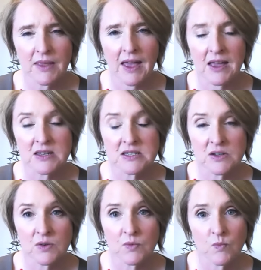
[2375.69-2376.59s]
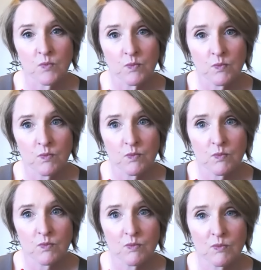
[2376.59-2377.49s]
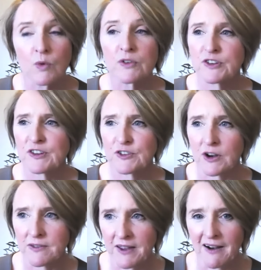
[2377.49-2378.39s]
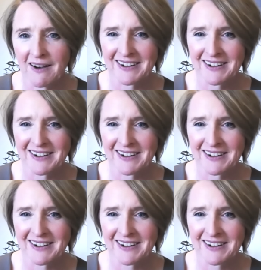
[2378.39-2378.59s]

and we'll just start there